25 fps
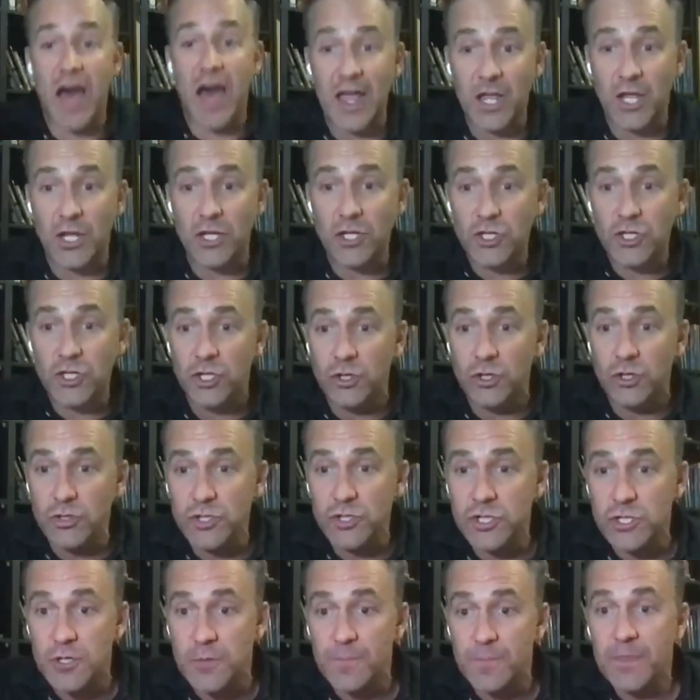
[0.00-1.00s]
I can
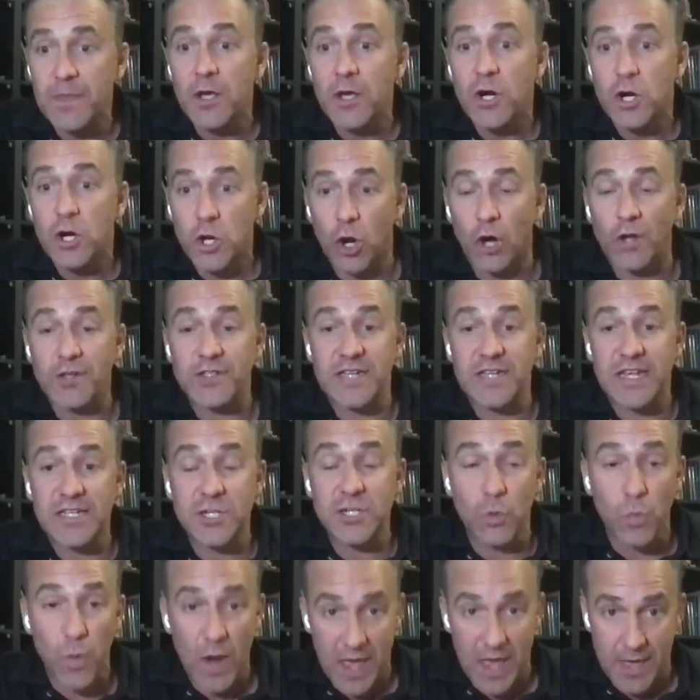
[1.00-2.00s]
use Content
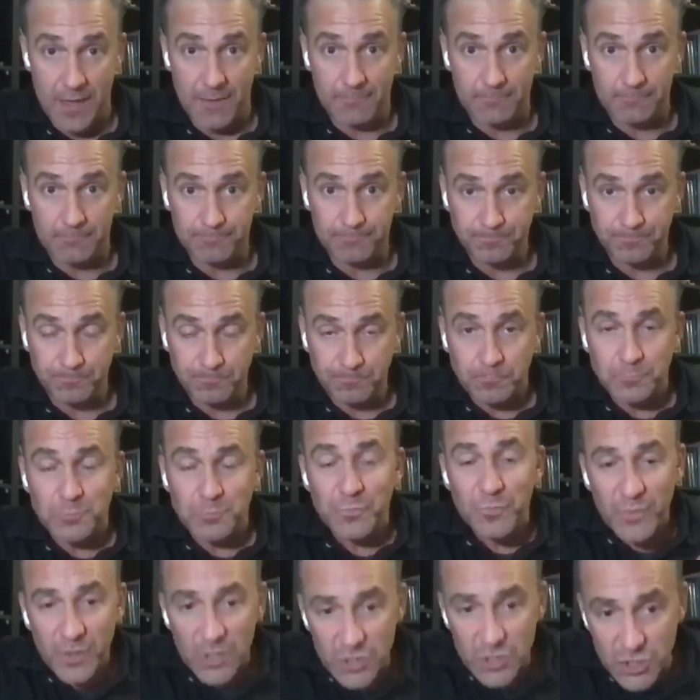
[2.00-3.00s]
Aware.
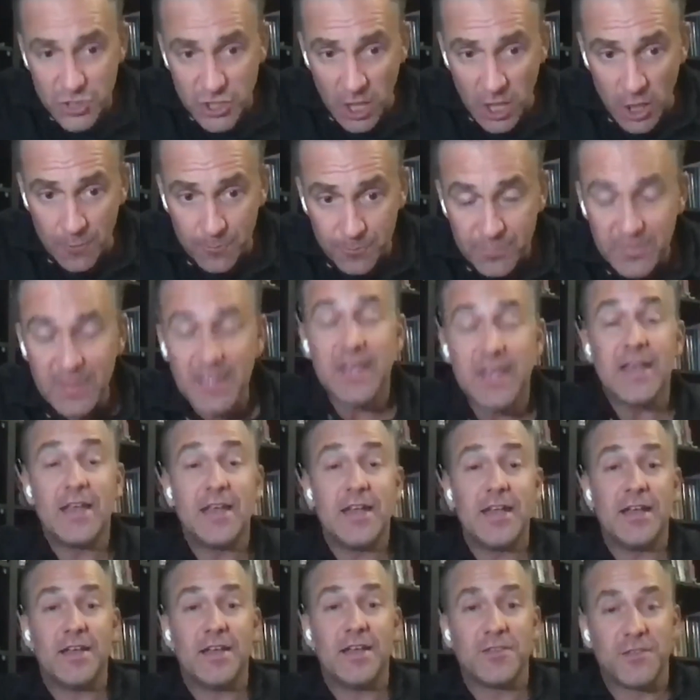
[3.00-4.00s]
So
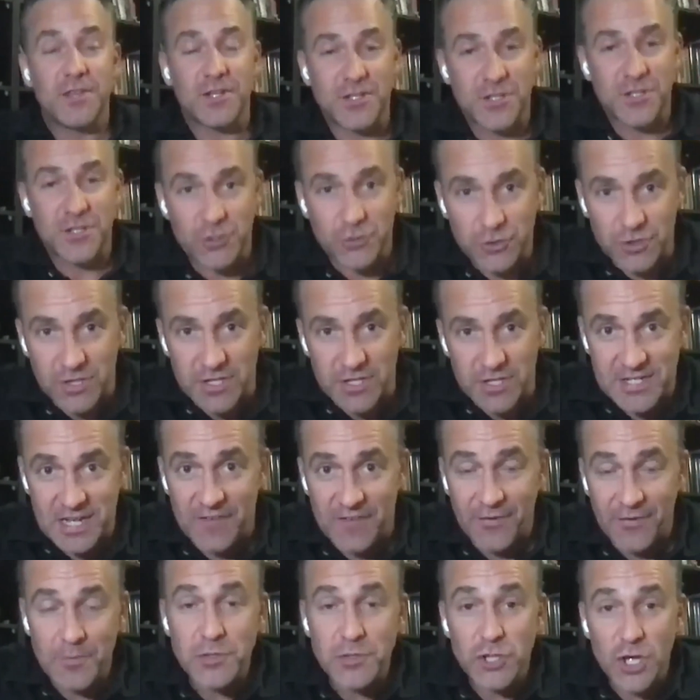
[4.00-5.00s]
the
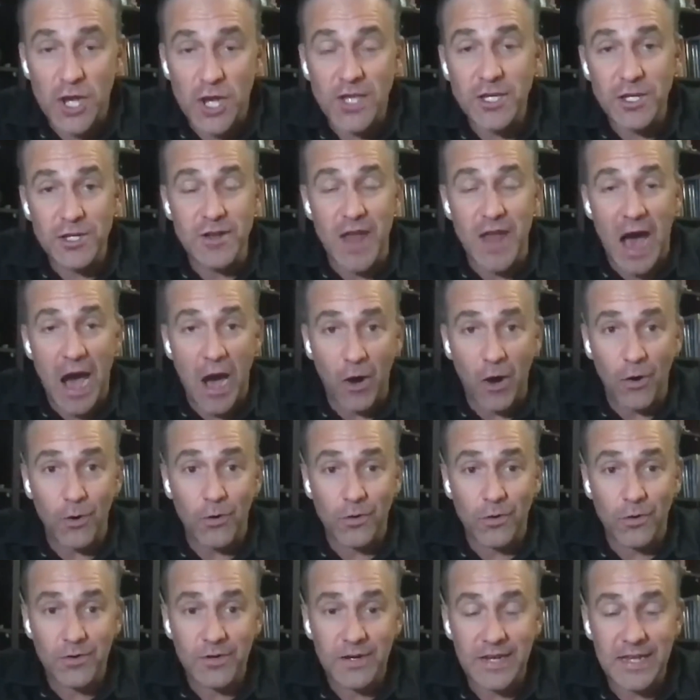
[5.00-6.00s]
stuff I'm showing you
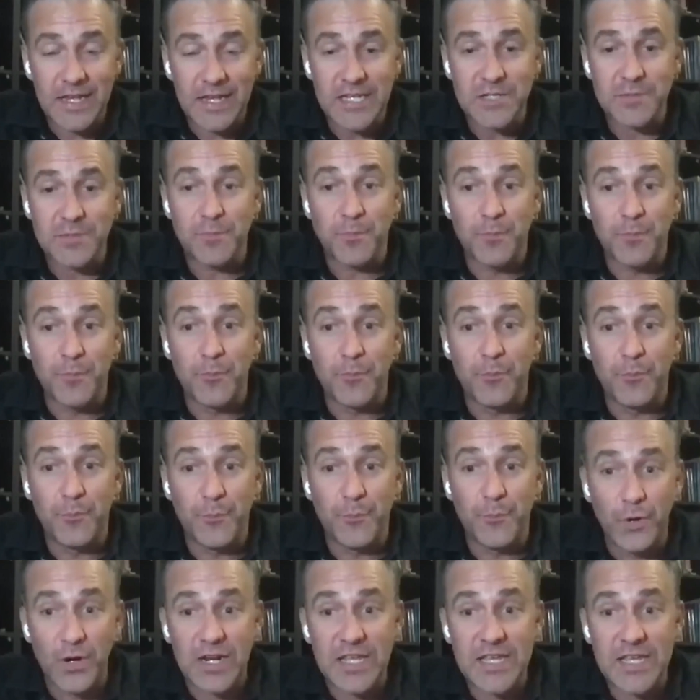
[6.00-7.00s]
now is
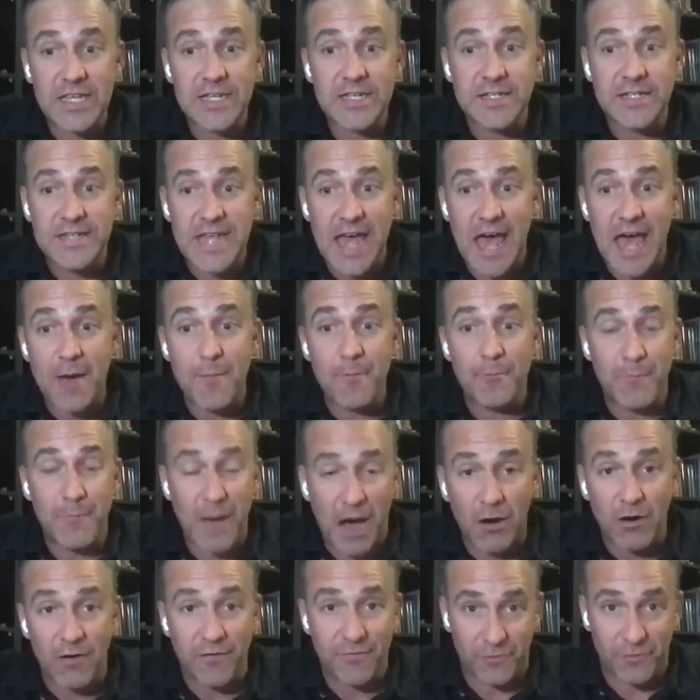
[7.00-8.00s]
pretty damn
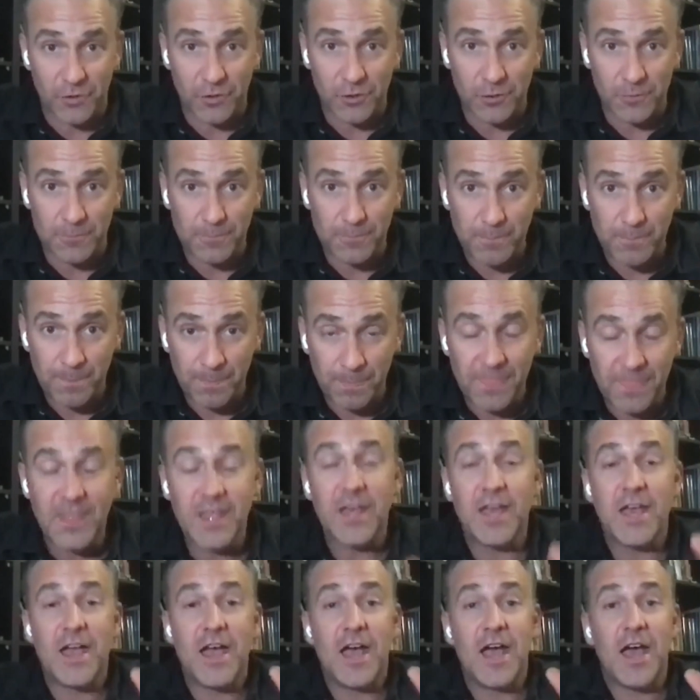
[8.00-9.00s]
powerful,
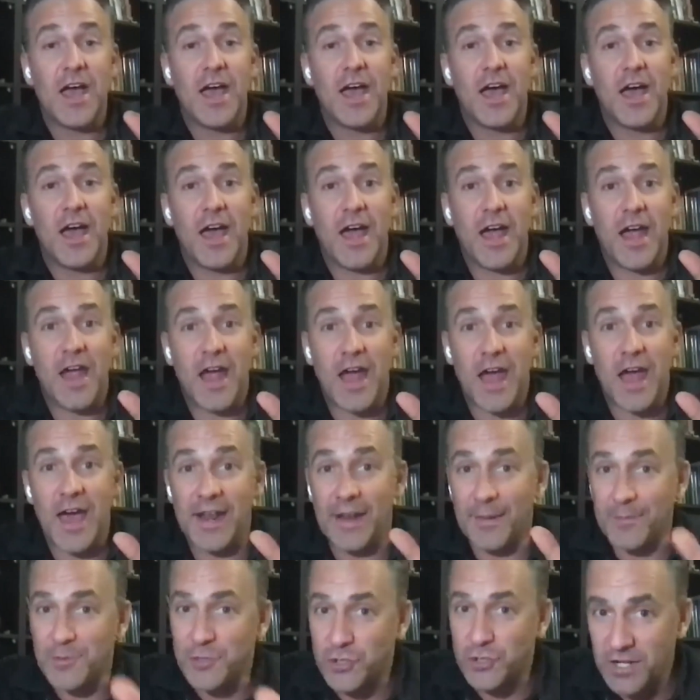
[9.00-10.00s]

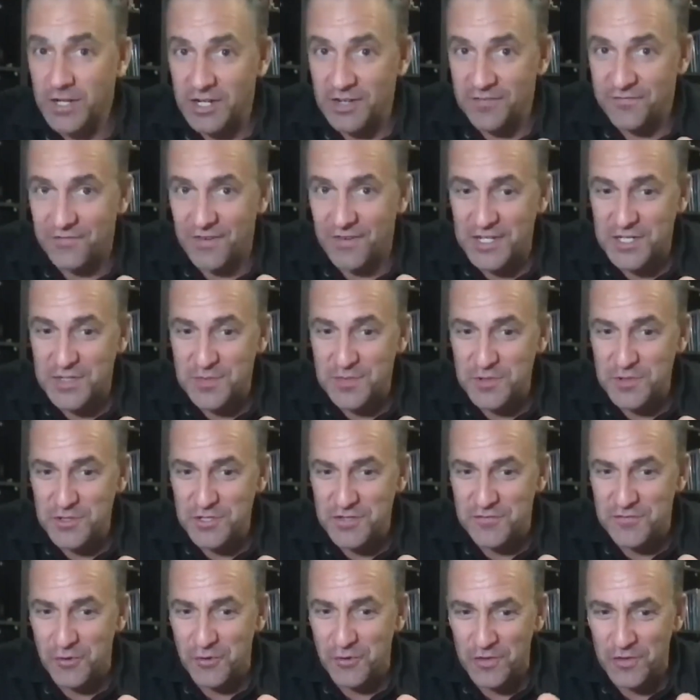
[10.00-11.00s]
and I'm sure you're going to find some
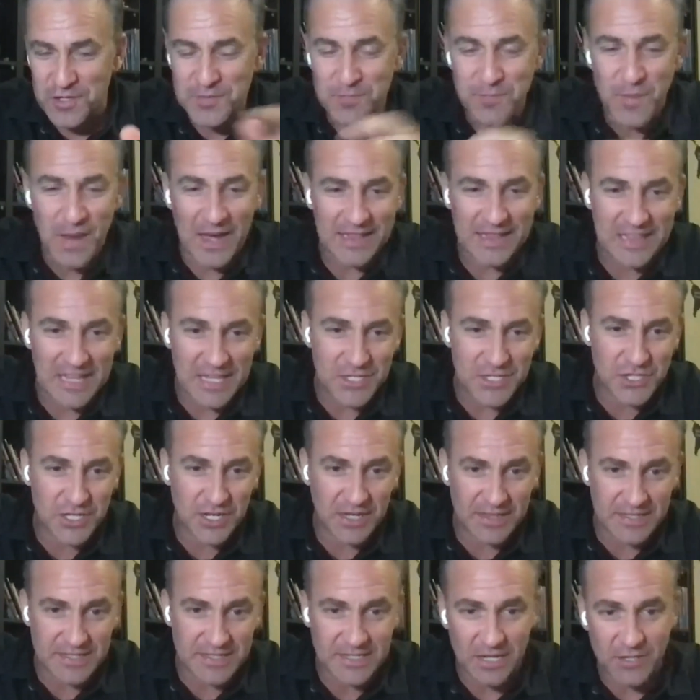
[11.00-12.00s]
uses for this, but let's
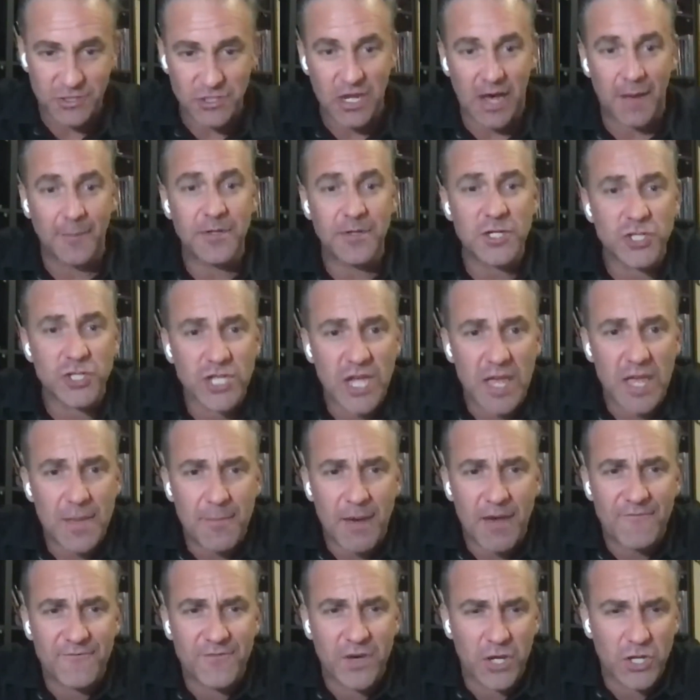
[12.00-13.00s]
check this out. So I'm going to share
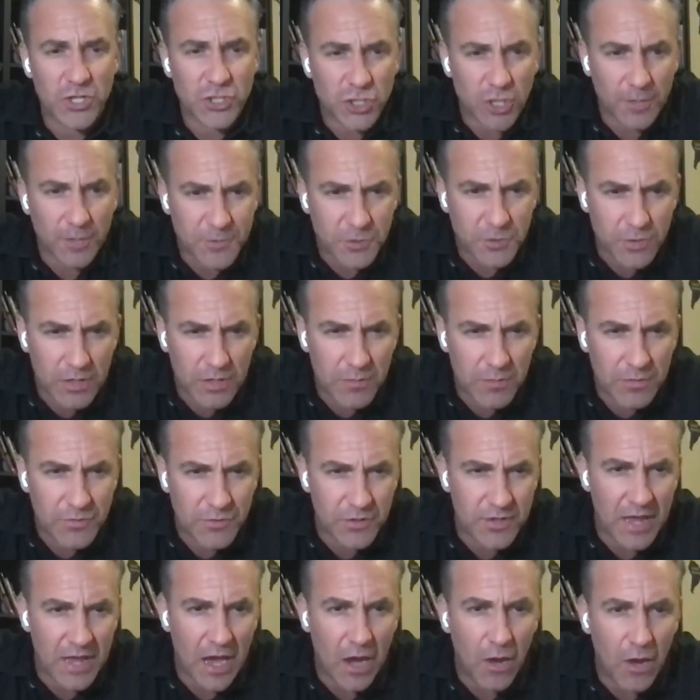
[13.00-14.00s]
my Photoshop screen with
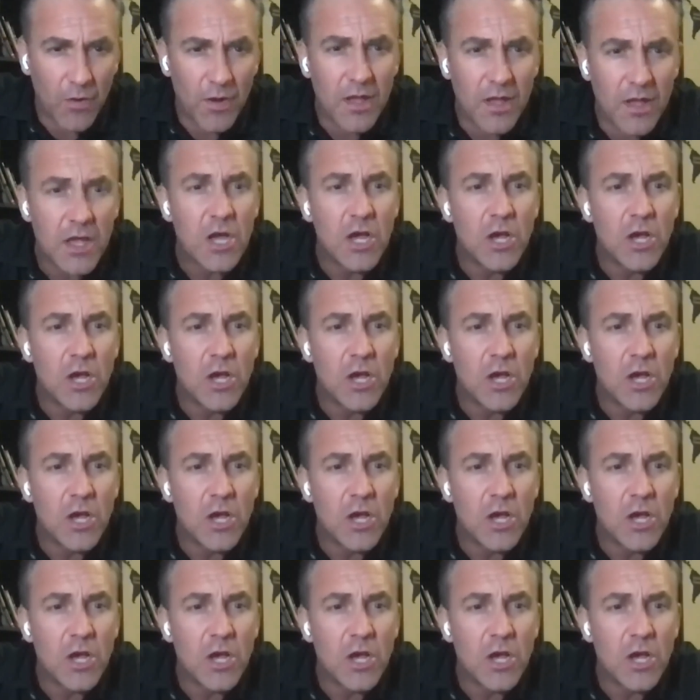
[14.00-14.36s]
you now.